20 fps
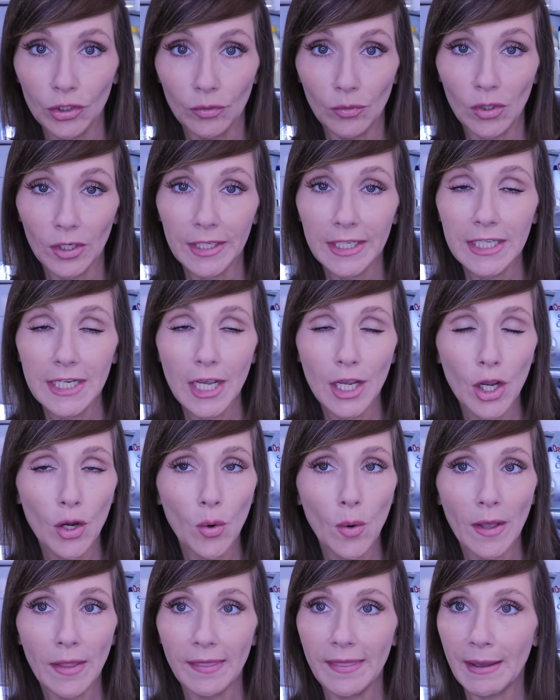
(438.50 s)
You already
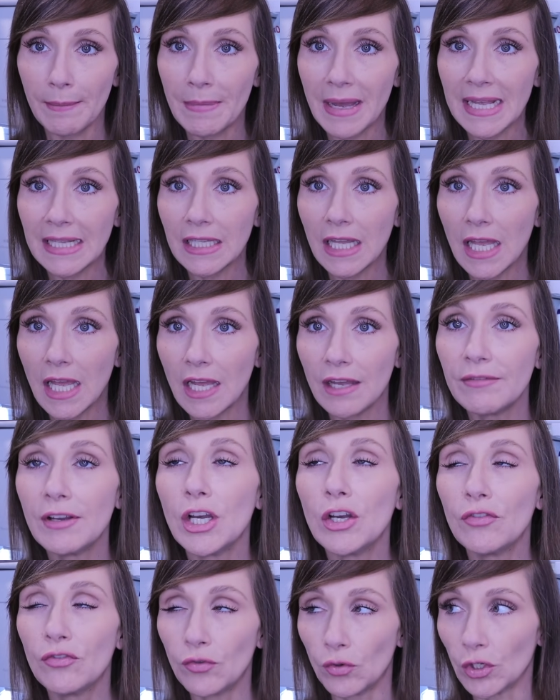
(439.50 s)
know that my
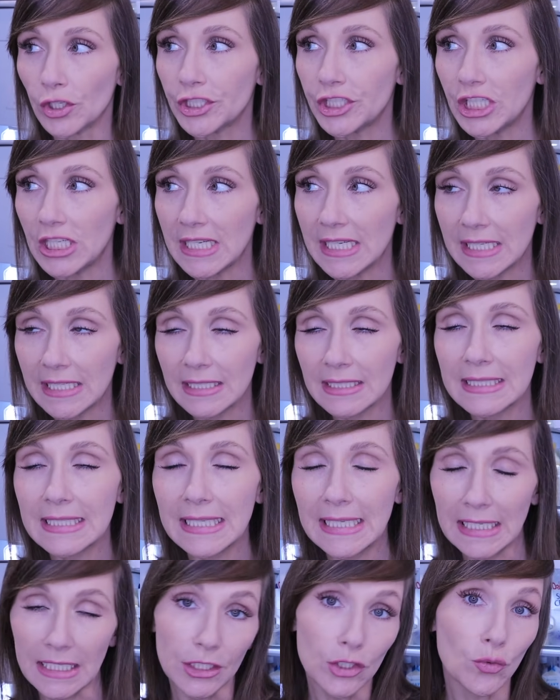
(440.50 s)
love for cheese
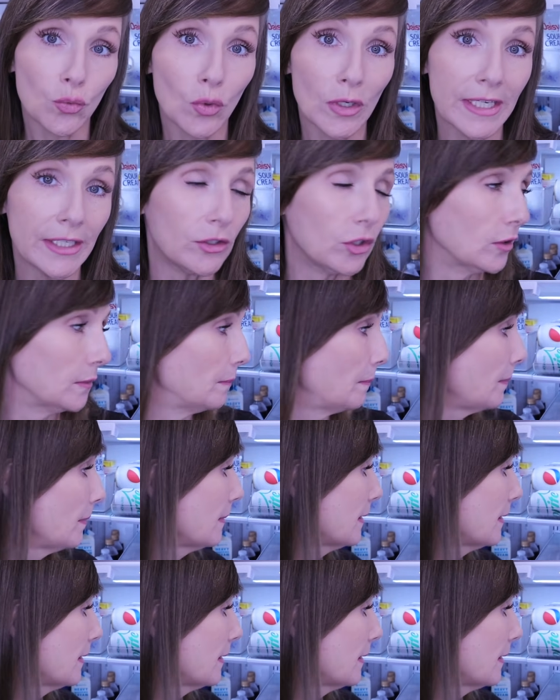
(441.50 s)
is real.